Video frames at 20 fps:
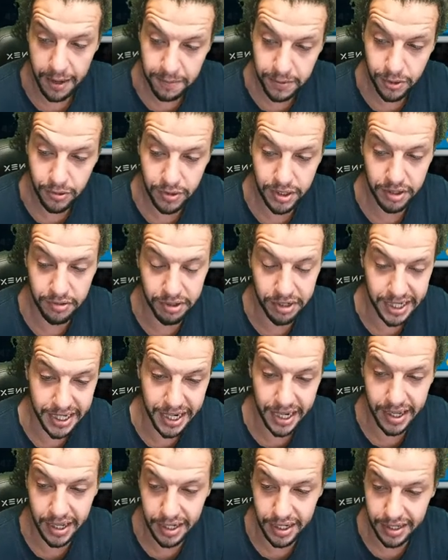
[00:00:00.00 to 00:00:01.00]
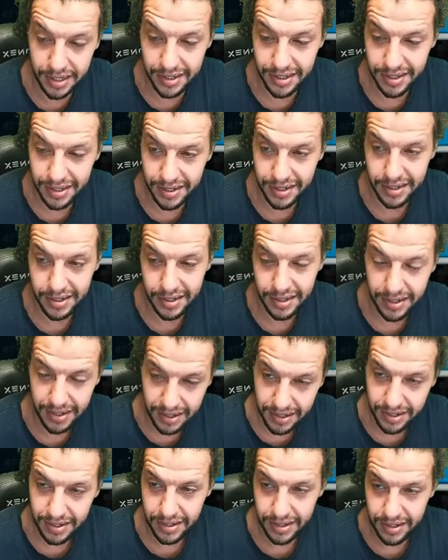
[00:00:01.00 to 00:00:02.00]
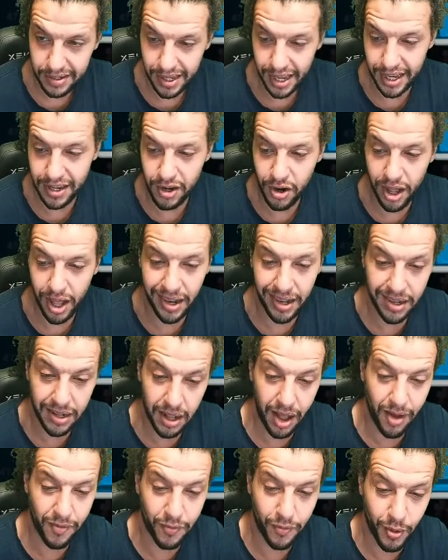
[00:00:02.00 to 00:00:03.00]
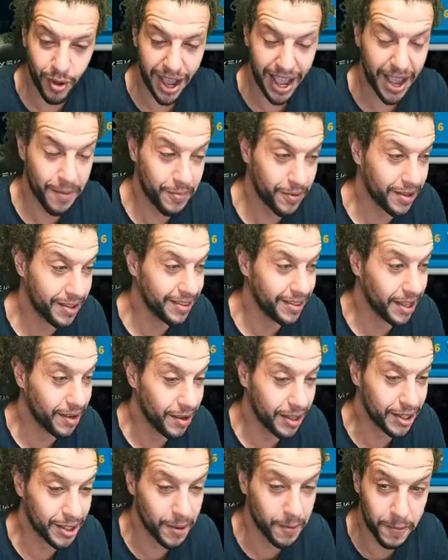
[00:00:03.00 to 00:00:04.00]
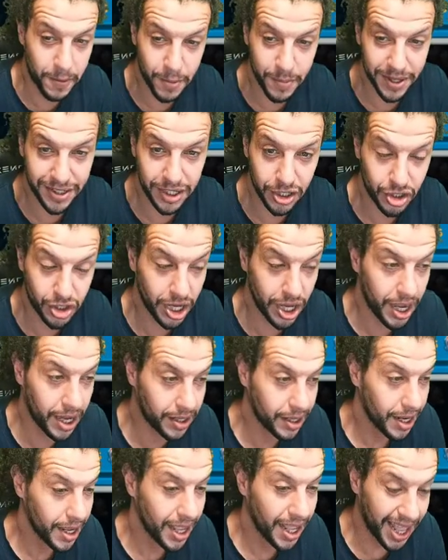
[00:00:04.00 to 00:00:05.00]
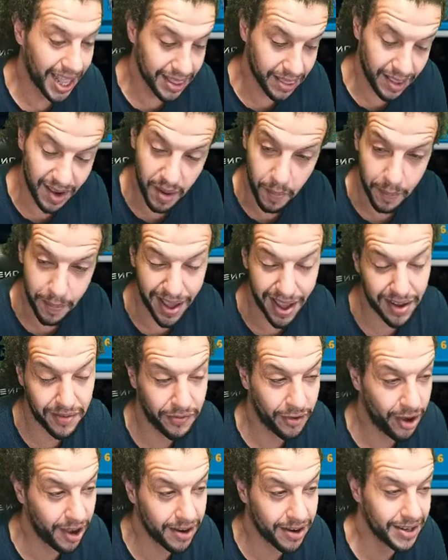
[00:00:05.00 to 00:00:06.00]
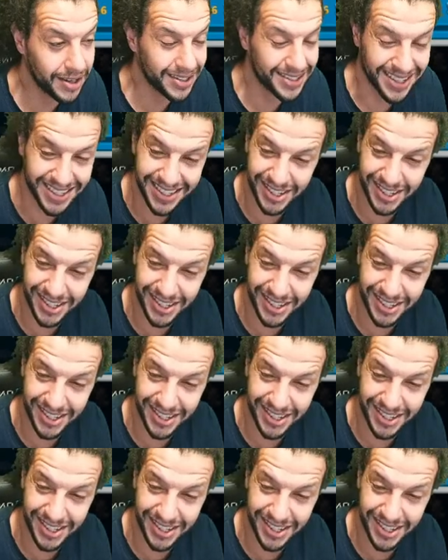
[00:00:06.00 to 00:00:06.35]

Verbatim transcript: Absolutely ridiculous. And you know, I love what happened in the diplomacy chat and then it backfired.